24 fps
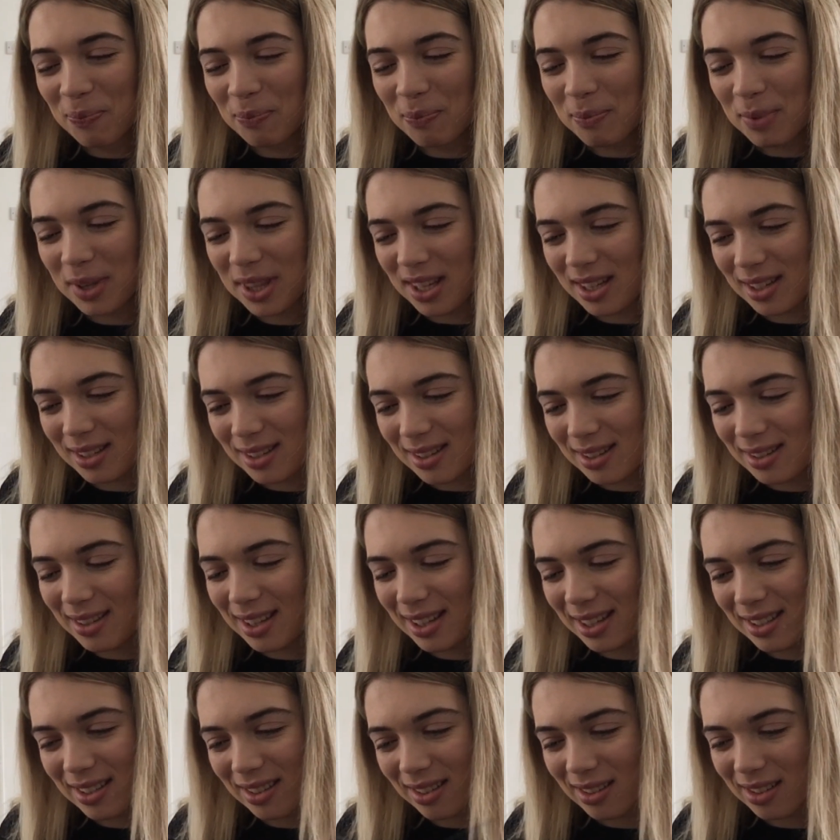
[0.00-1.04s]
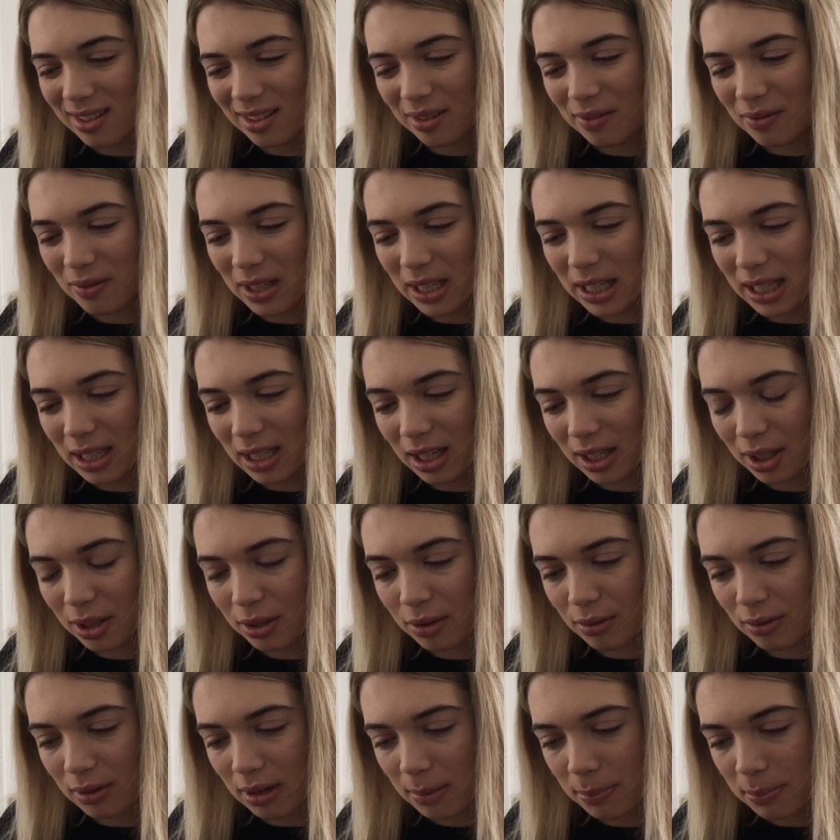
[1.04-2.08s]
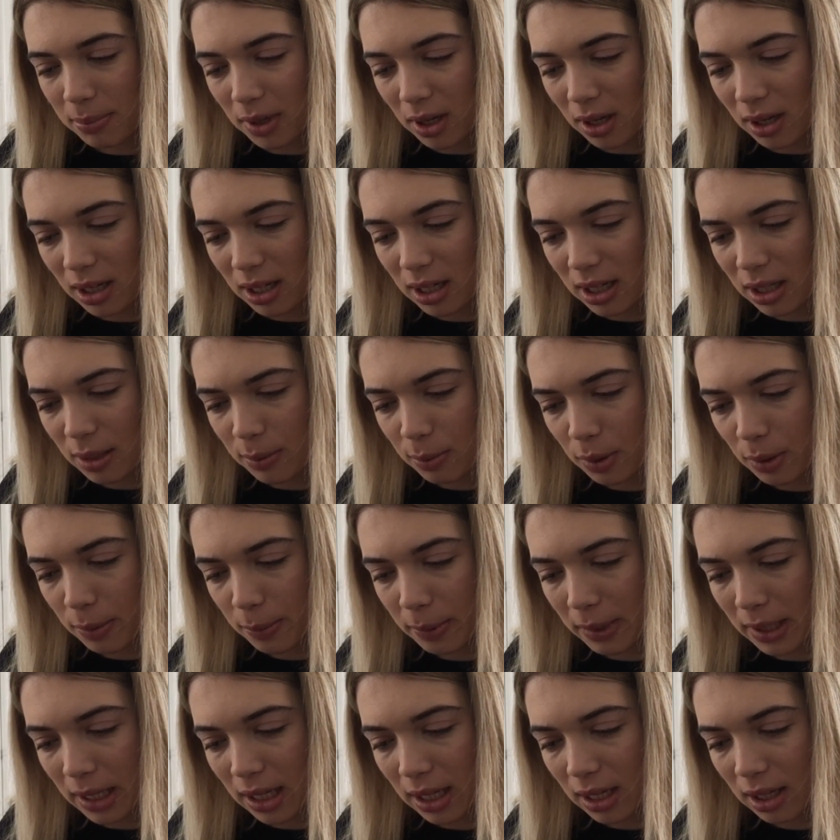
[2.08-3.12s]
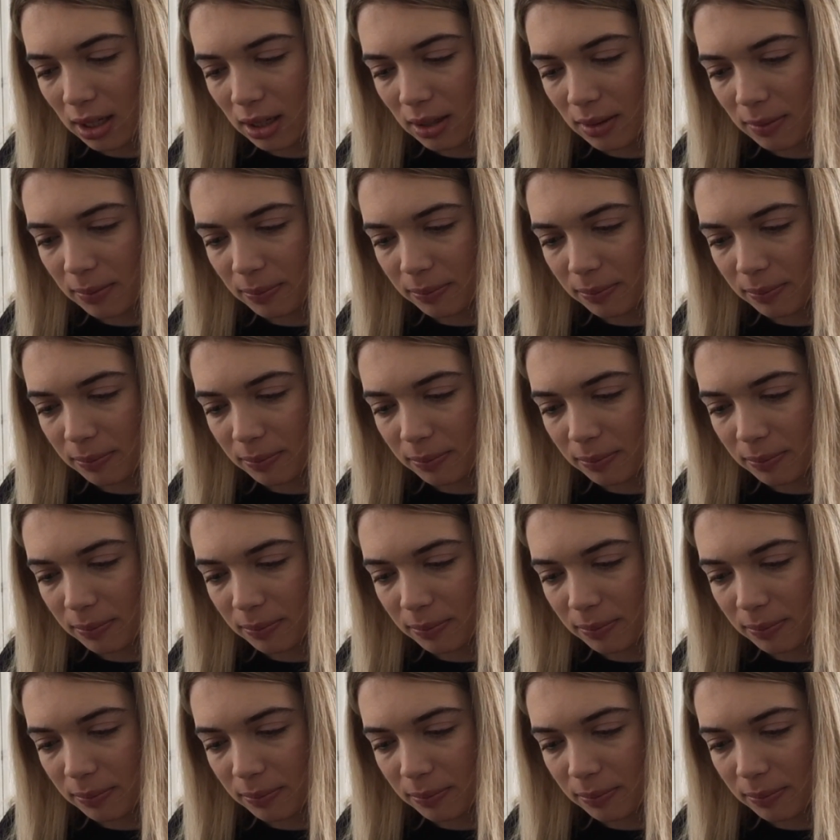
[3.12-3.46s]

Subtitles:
But they don't really like grip the eyelash properly.